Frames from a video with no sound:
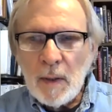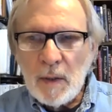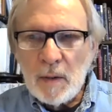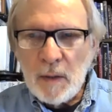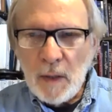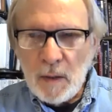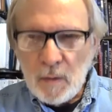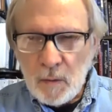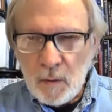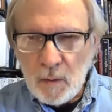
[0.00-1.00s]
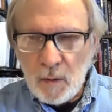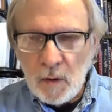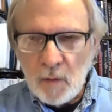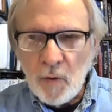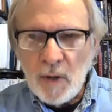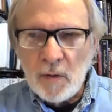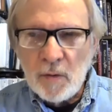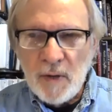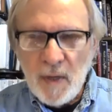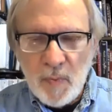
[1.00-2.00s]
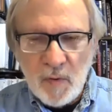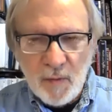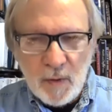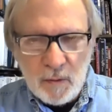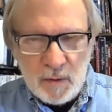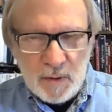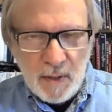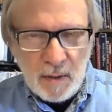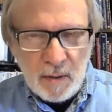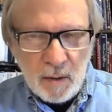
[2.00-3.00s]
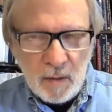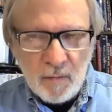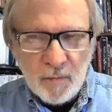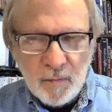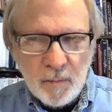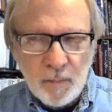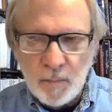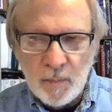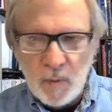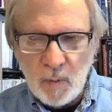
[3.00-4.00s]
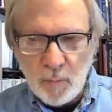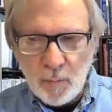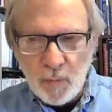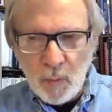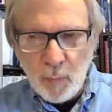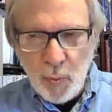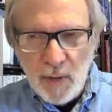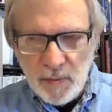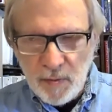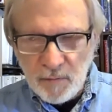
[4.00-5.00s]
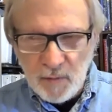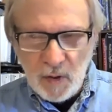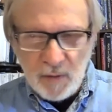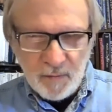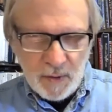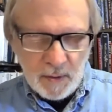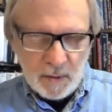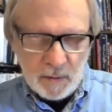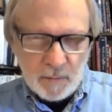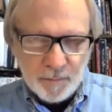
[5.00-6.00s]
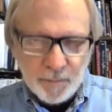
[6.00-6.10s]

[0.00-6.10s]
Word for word: and get a greater depth of understanding of the, the breadth of nonviolence